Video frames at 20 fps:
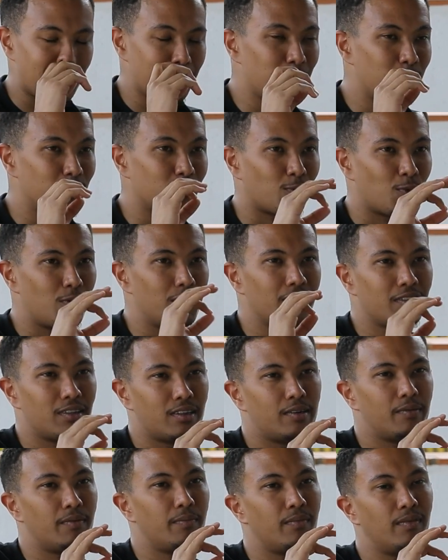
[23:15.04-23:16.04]
was one of
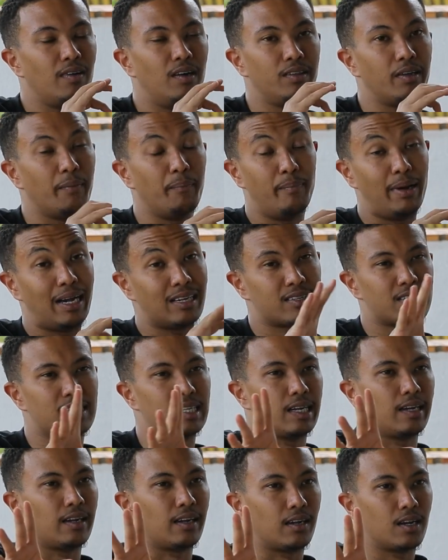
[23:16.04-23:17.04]
the best
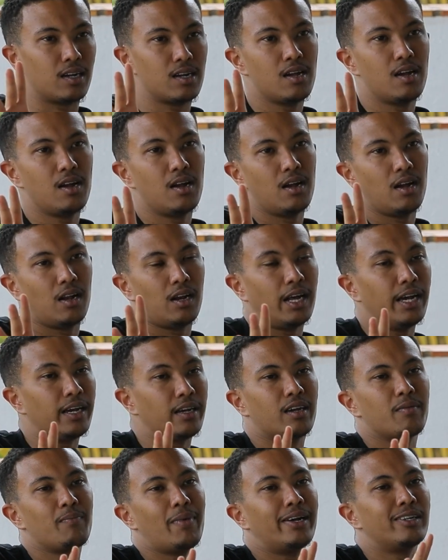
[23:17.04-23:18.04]
thing.
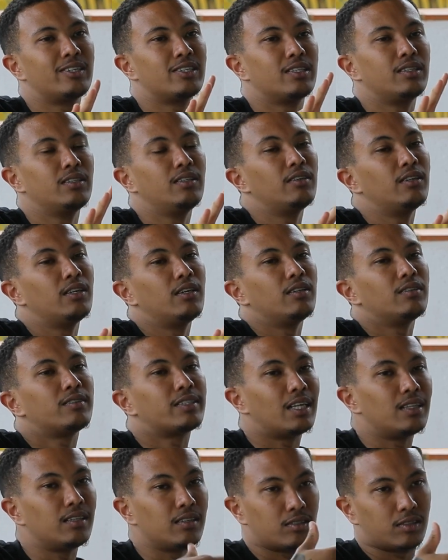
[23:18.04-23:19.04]
Like, imagine
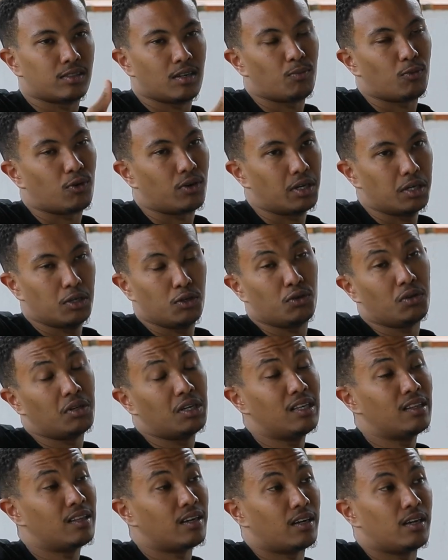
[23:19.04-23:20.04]
telling someone you
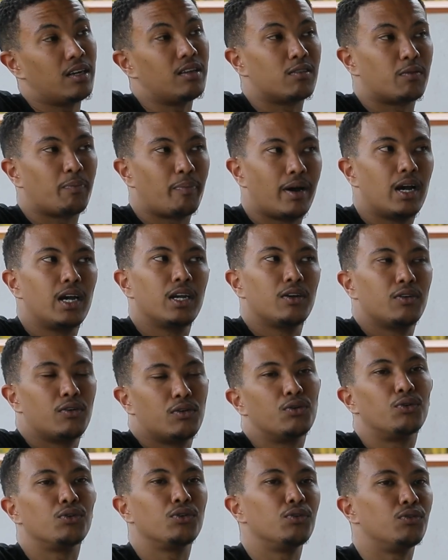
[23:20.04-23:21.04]
either inspire
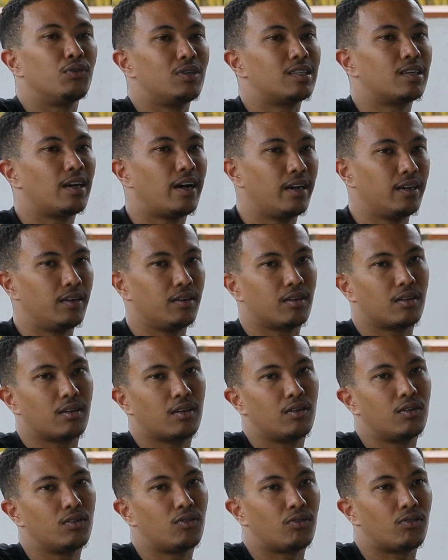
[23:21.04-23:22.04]
or you retire,
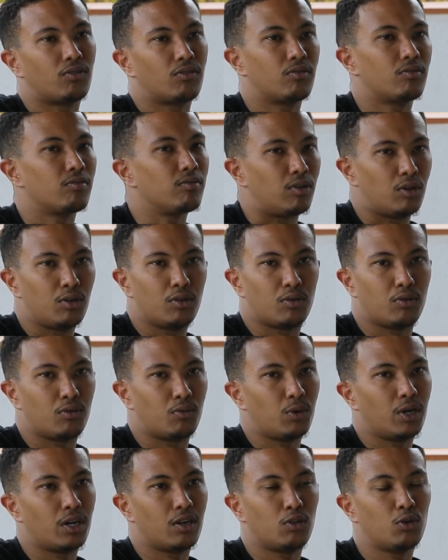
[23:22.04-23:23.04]
because you know,
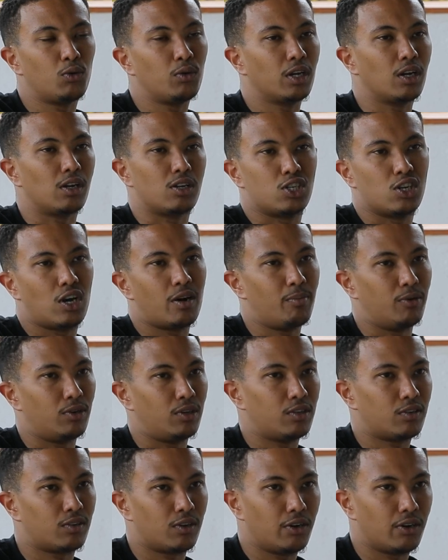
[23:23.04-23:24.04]
we are doing a job on
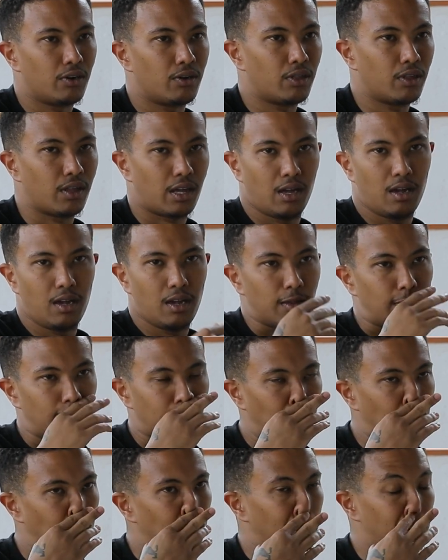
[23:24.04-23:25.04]
this earth,
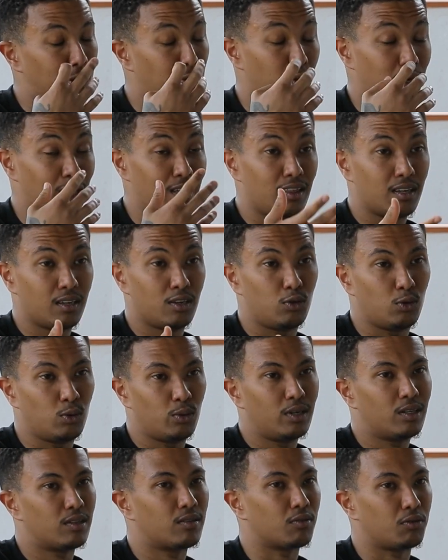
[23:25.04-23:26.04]
so you either
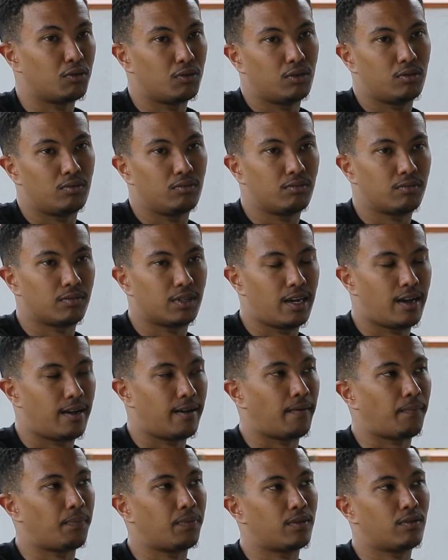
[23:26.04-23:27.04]
do it or
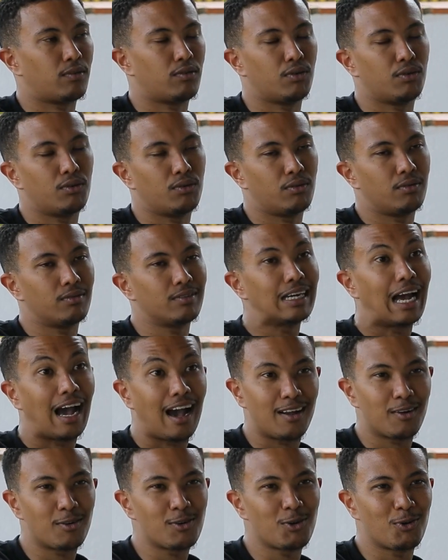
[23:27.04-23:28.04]
yeah. So
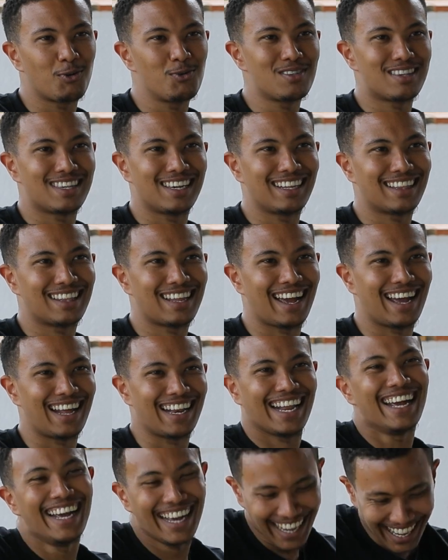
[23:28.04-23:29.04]
I don't know who said
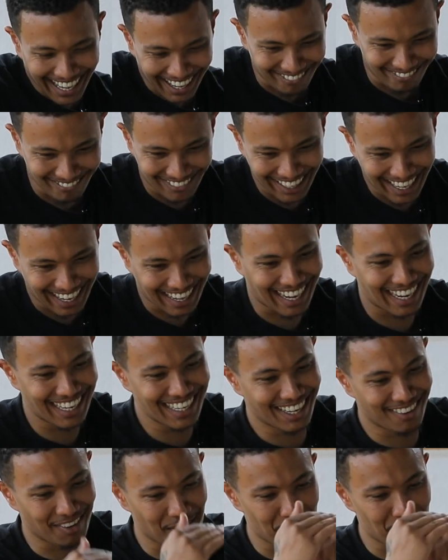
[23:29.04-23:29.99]
that, but I kind of